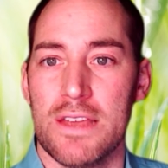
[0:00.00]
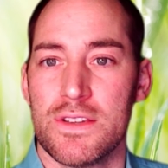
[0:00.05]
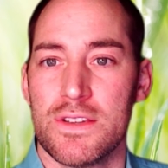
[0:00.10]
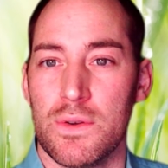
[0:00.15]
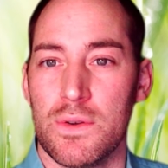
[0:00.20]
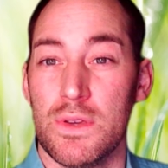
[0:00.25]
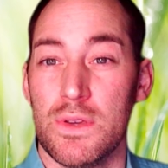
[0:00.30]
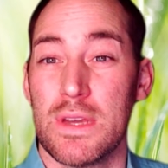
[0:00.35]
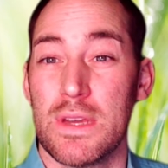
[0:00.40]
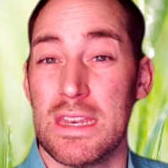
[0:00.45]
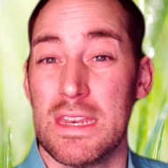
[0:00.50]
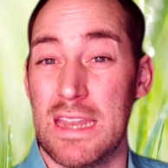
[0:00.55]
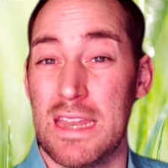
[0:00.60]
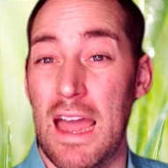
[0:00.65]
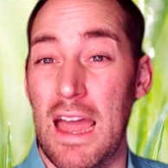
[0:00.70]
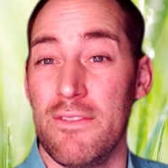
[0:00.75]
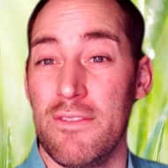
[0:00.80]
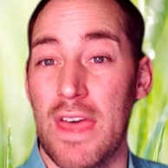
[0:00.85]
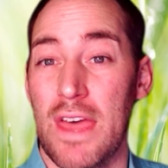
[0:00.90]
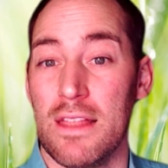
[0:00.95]
so you can
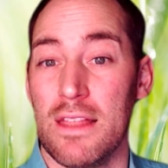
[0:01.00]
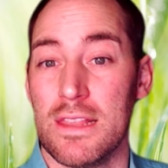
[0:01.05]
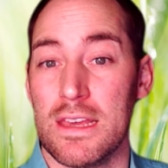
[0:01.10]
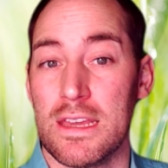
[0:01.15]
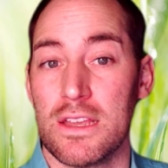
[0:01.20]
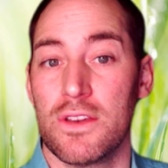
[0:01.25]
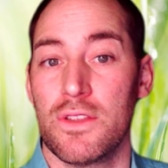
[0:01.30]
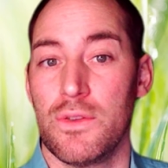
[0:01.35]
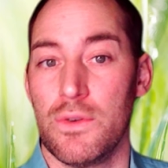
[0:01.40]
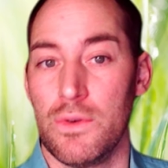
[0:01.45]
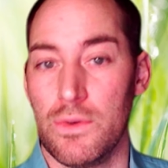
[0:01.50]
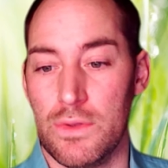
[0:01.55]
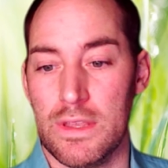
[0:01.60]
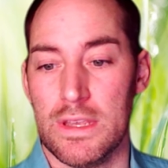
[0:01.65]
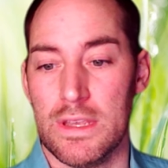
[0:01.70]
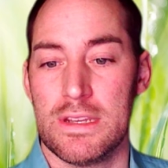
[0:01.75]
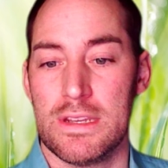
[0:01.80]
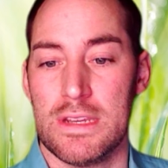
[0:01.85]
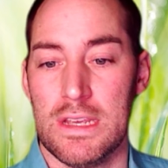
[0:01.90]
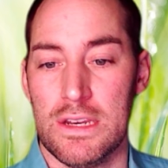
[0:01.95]
have that linked through
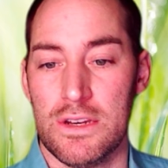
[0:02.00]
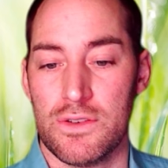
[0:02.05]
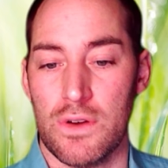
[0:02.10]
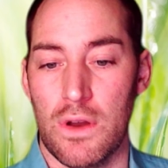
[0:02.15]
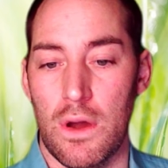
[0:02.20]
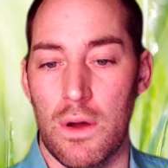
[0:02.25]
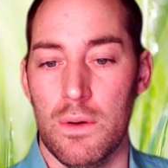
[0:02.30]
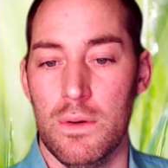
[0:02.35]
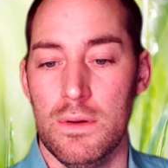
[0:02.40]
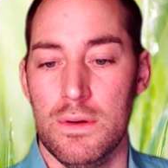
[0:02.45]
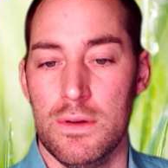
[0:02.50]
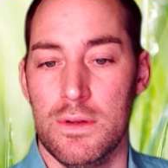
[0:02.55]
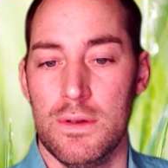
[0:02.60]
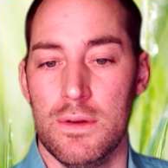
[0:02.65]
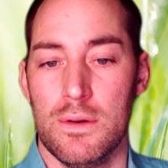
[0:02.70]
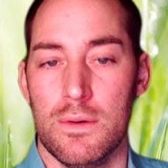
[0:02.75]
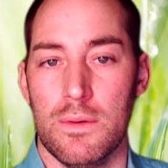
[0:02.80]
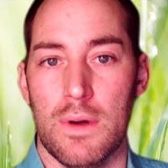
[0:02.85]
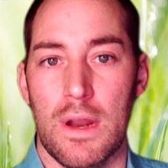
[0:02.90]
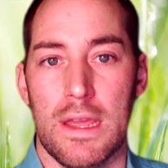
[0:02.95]
this intro
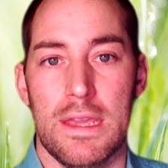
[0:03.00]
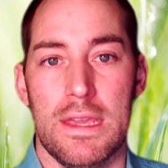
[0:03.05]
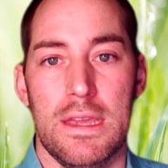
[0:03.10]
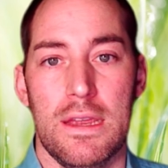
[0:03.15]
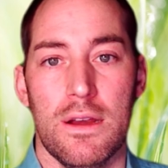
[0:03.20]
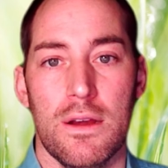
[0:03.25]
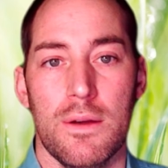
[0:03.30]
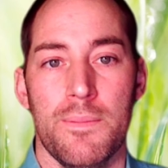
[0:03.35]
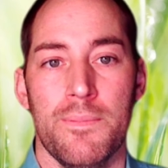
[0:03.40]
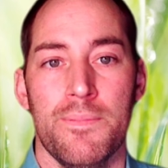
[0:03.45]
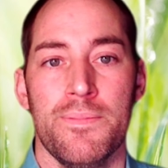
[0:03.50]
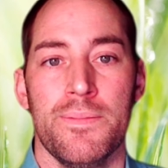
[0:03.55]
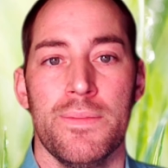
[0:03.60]
right here.